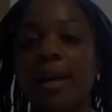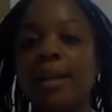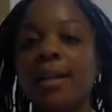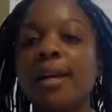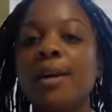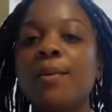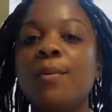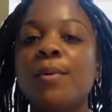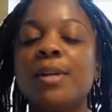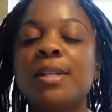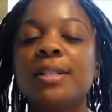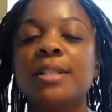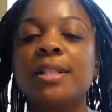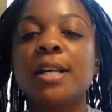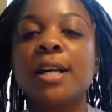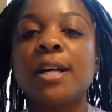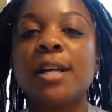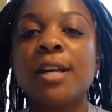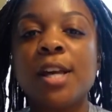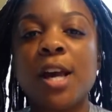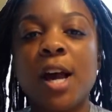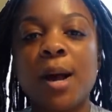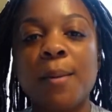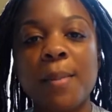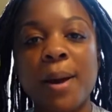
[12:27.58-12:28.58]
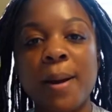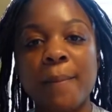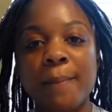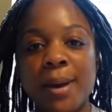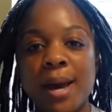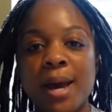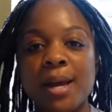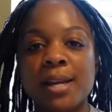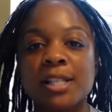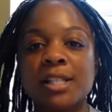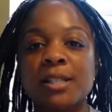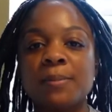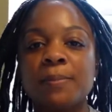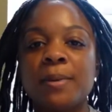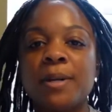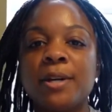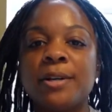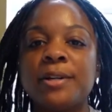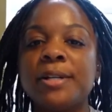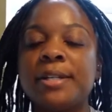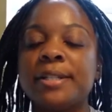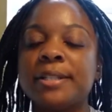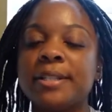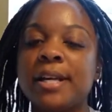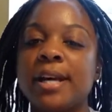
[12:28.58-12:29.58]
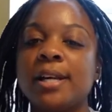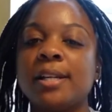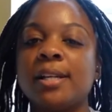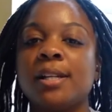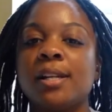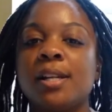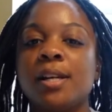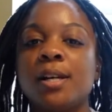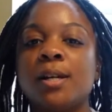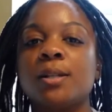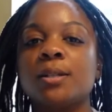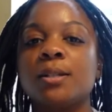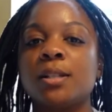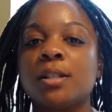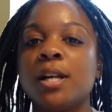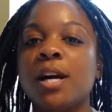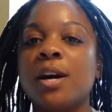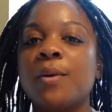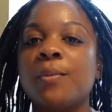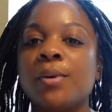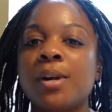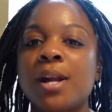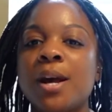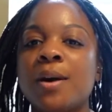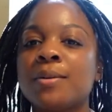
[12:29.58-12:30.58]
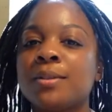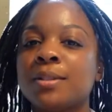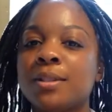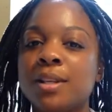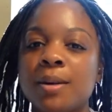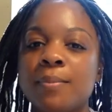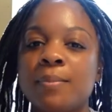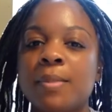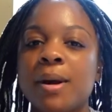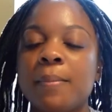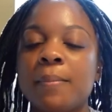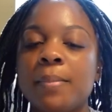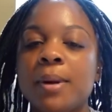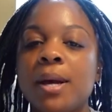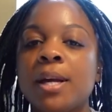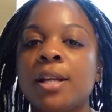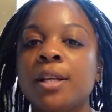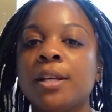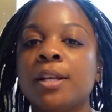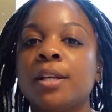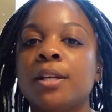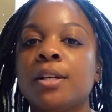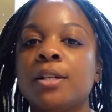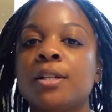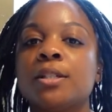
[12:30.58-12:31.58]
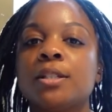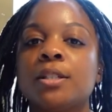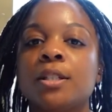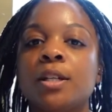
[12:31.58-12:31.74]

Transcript: did want to tell y'all my bad experience at the nail salon when I was getting my pedicure.